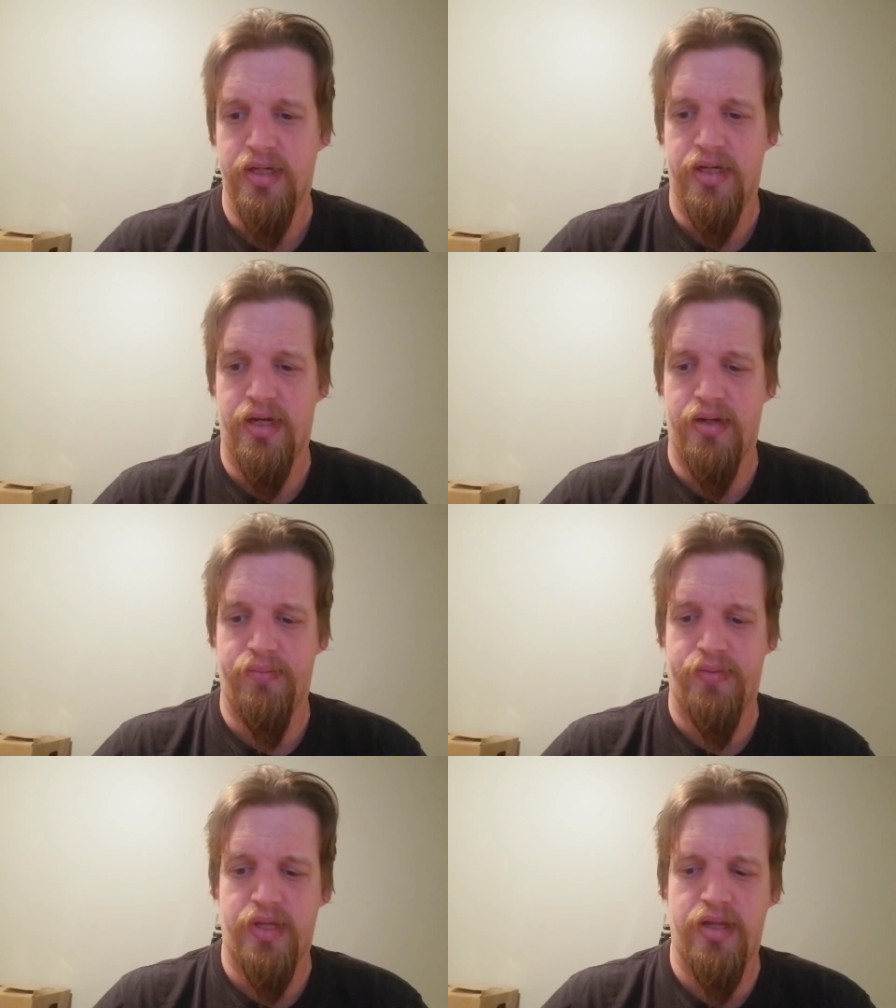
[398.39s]

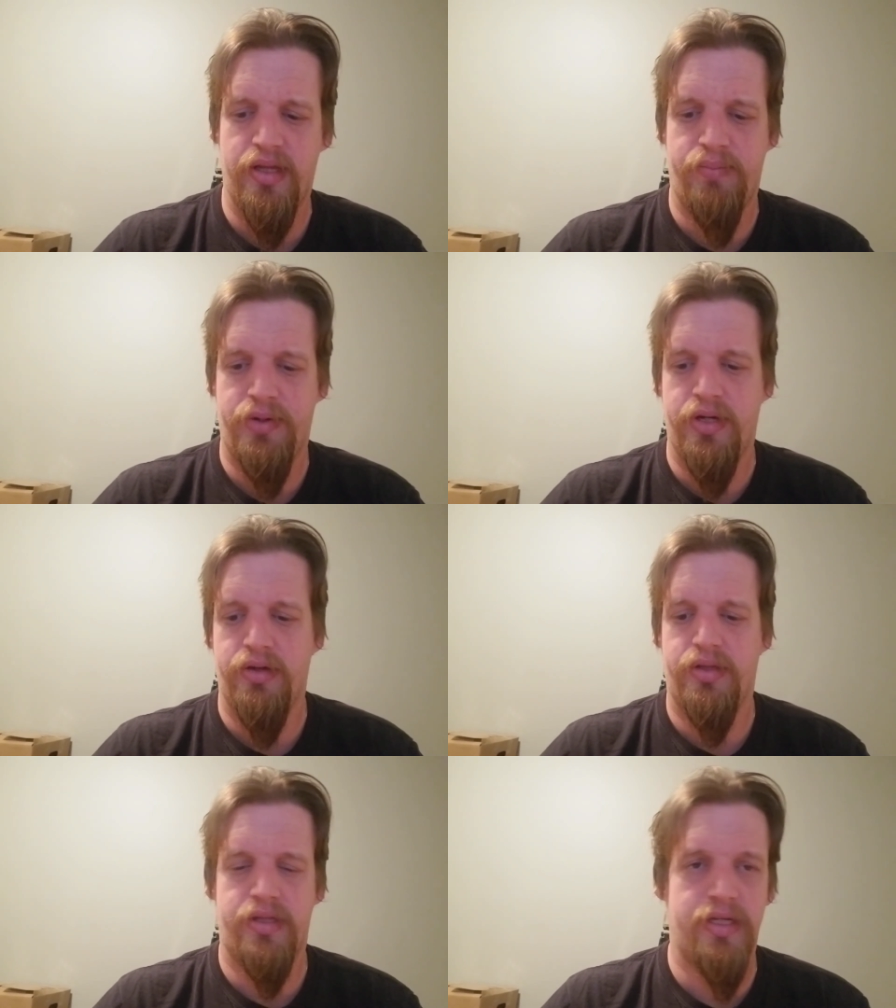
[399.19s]
um, then they put
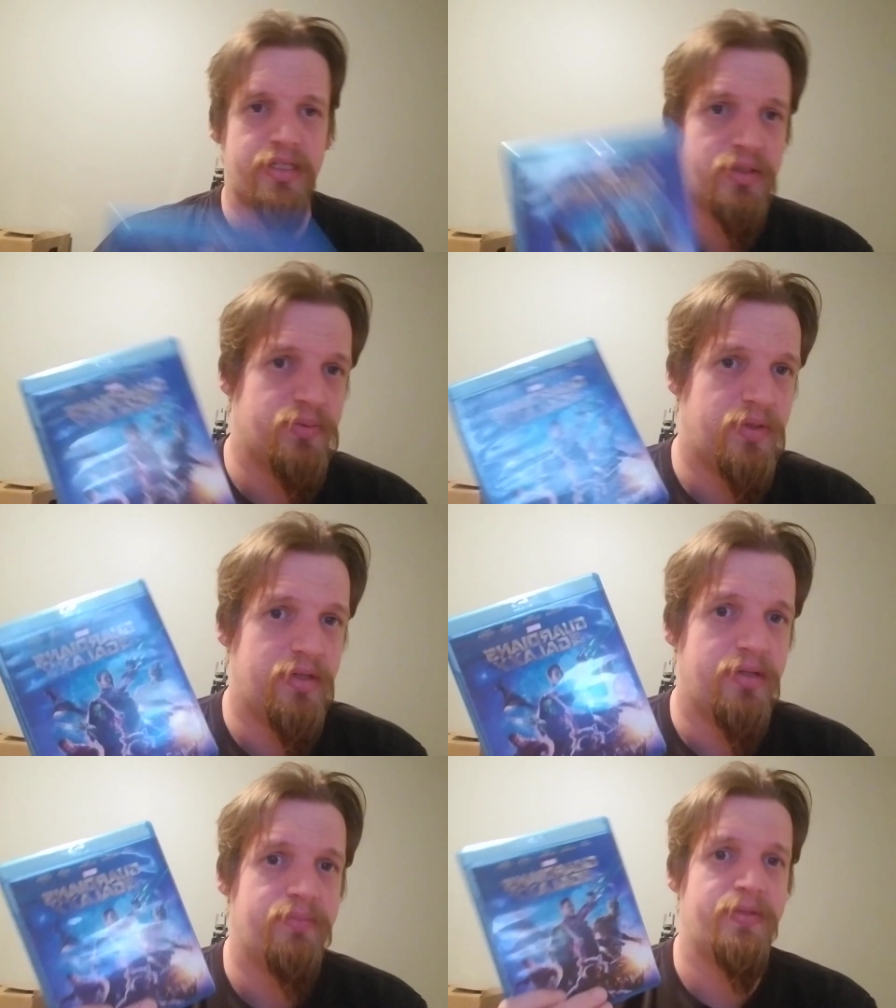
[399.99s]
out this
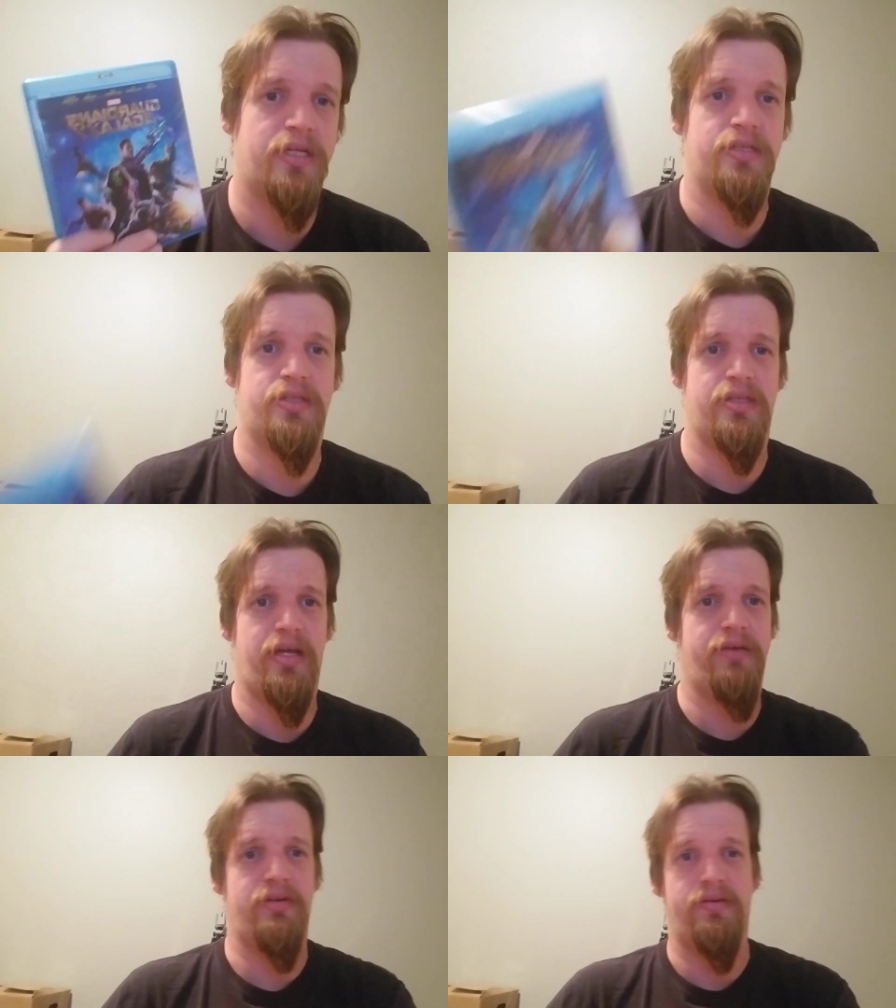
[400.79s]
one because they
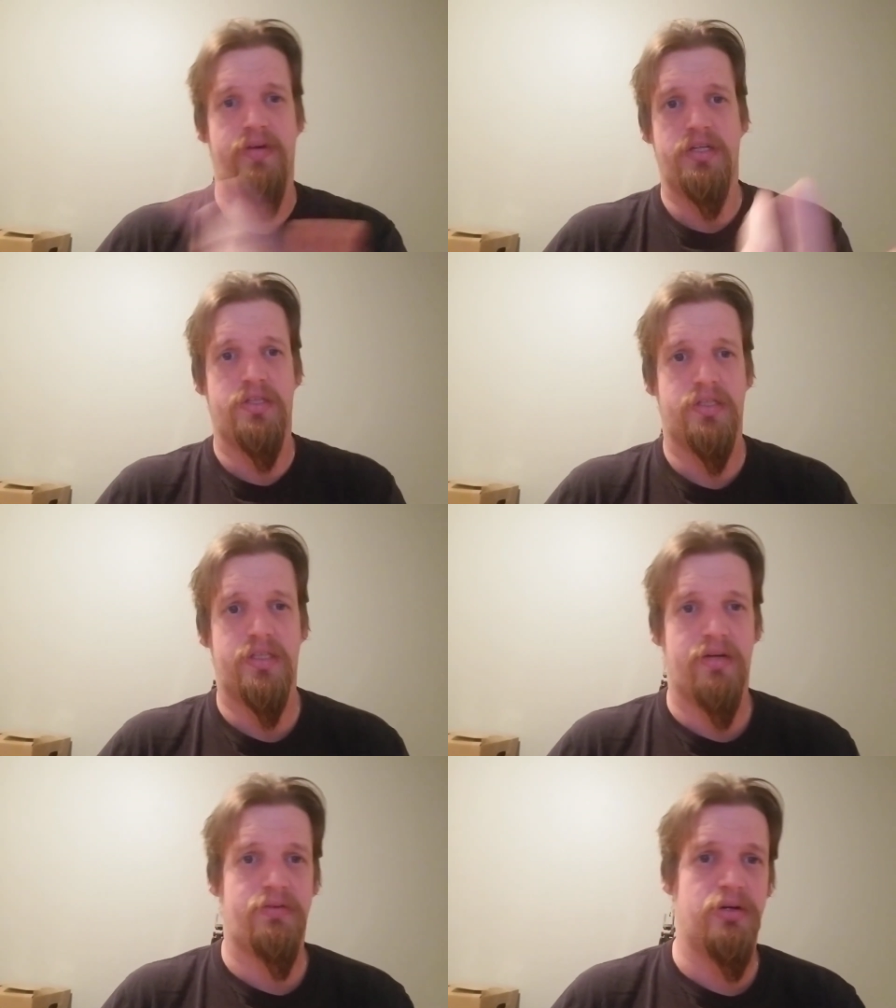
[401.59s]
have the Avengers
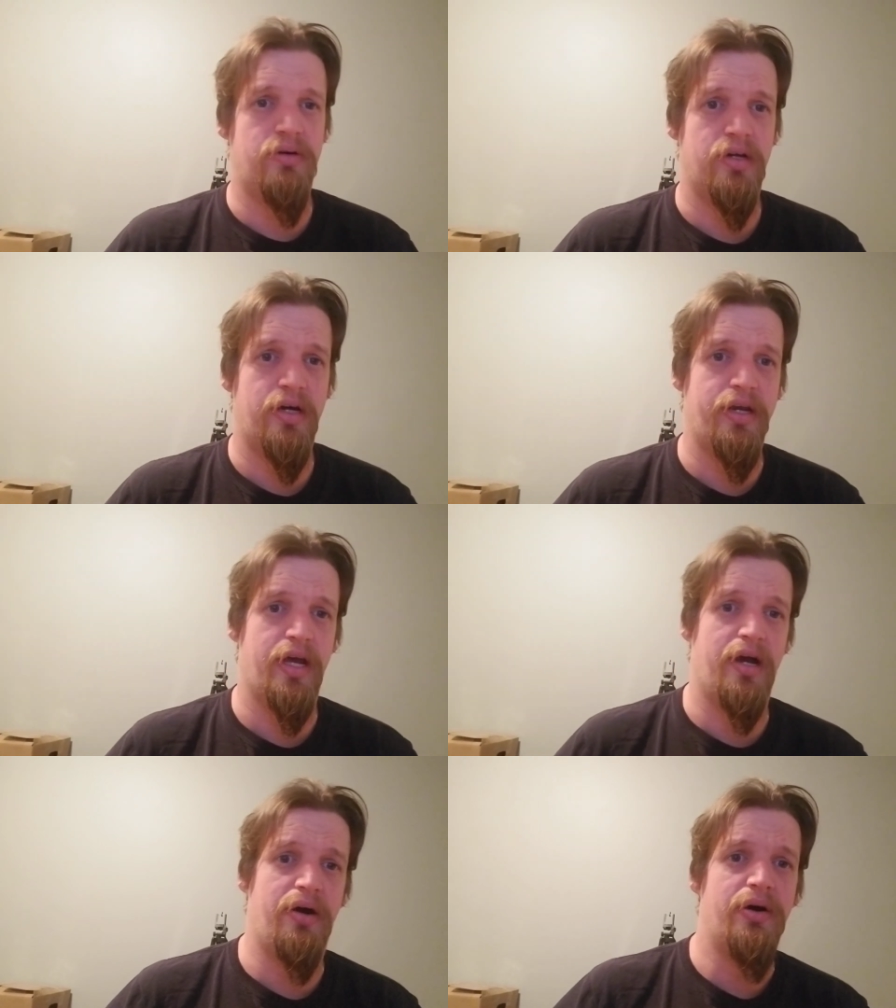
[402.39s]
stuff going on
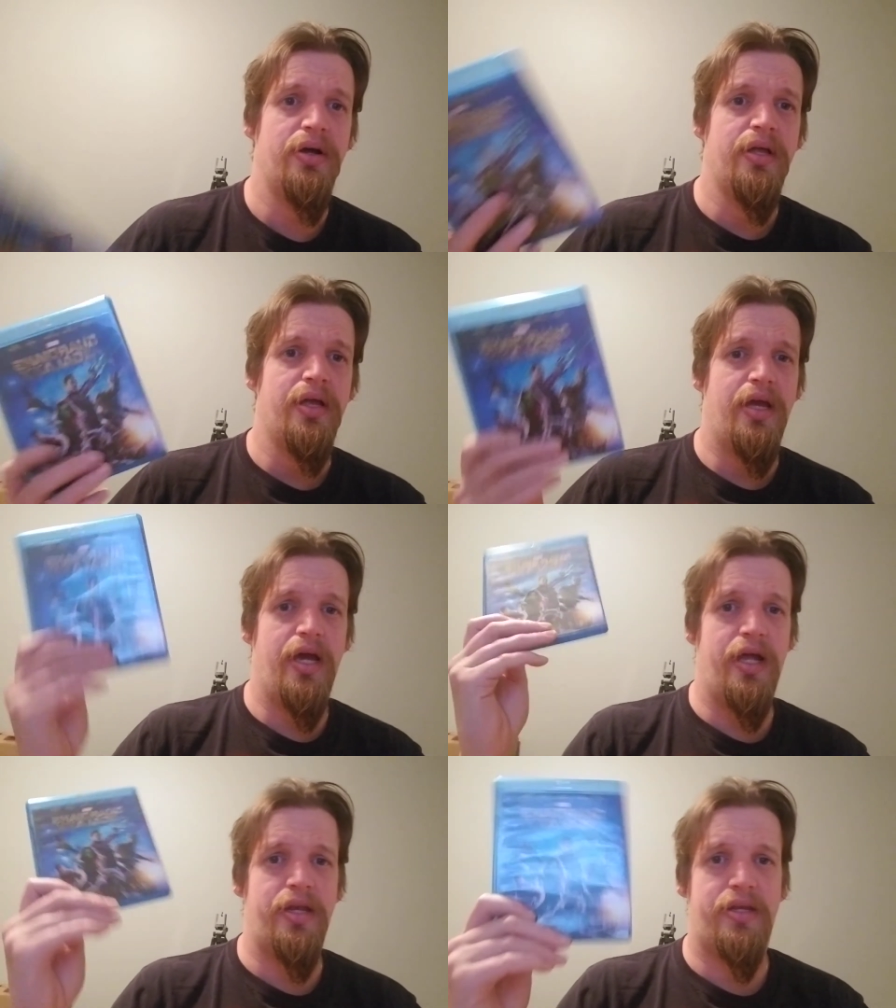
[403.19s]
now
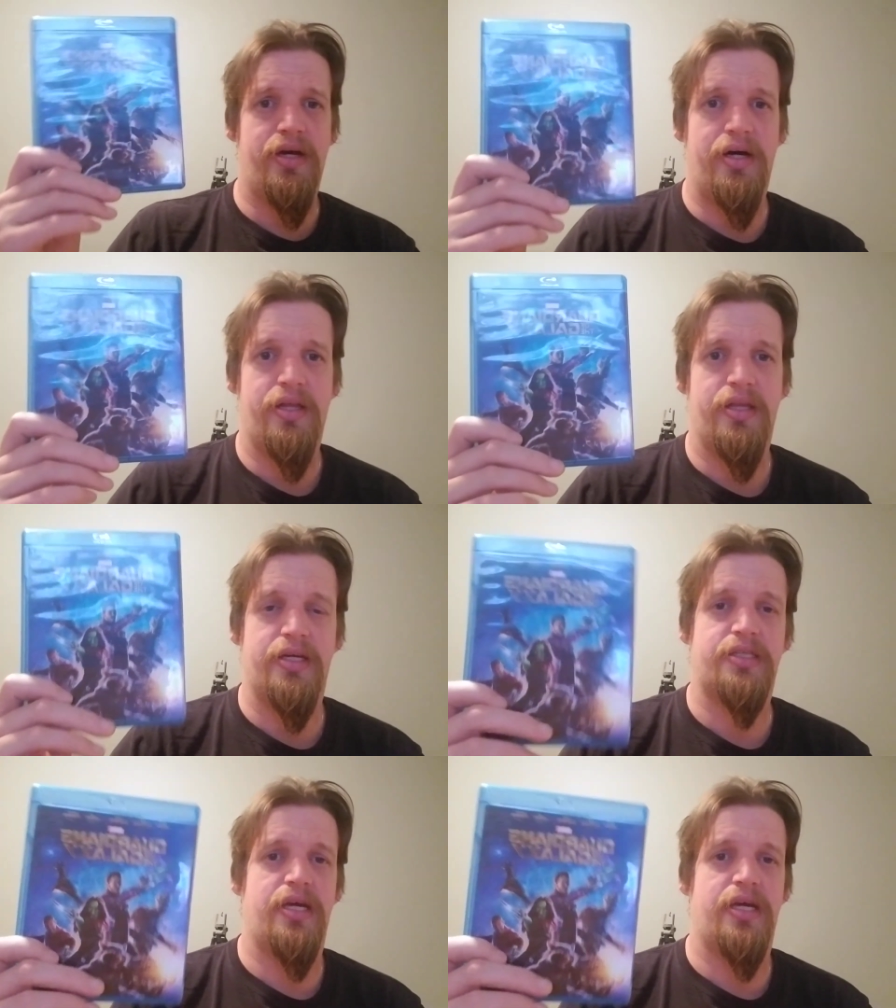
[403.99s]
and uh, this.